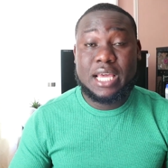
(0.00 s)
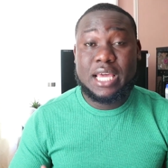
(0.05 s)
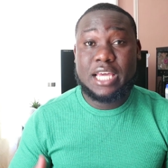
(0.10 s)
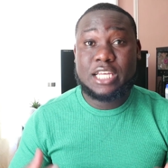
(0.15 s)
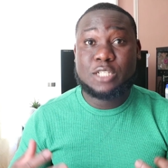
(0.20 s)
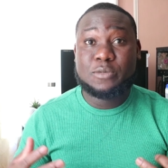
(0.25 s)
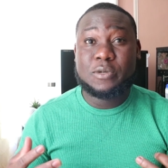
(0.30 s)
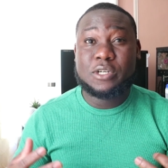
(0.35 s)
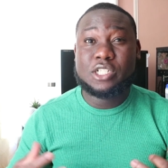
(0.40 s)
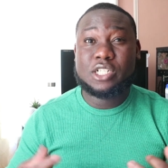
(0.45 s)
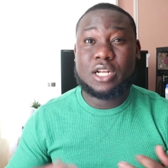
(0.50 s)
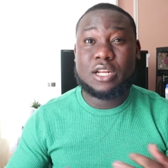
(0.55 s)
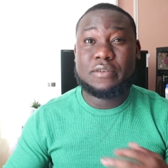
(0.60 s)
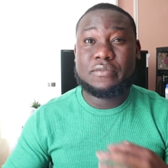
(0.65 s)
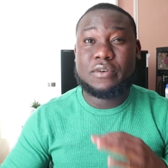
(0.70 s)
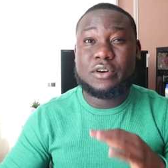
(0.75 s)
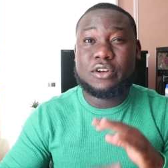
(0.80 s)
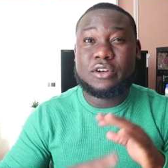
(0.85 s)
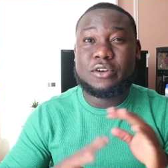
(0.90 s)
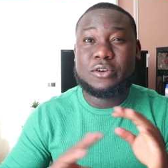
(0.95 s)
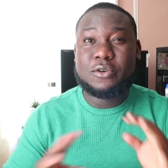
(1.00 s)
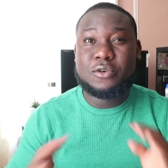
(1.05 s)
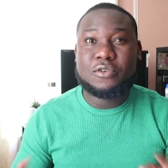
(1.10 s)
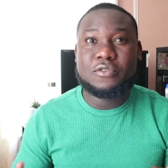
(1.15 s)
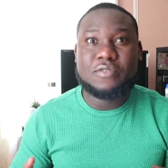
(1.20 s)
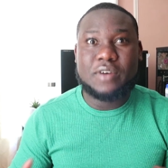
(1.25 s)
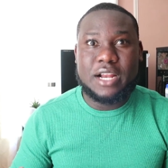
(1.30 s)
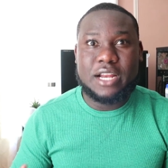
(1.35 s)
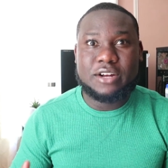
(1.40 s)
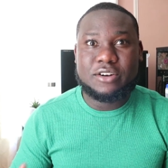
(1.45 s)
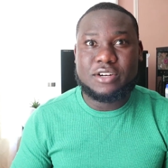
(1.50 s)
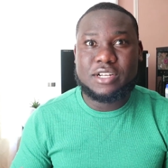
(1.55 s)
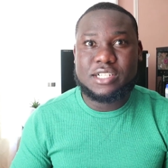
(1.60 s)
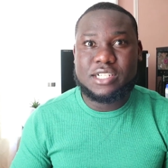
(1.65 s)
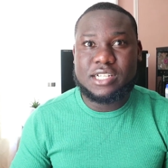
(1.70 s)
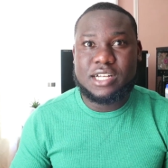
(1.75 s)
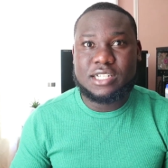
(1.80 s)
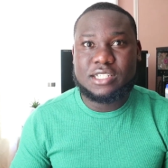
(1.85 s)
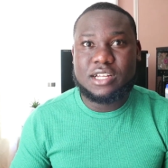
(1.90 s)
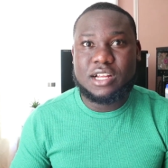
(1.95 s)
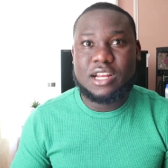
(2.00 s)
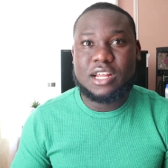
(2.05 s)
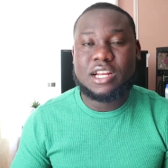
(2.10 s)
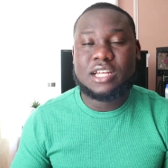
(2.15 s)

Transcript: especially for no valid reason at all.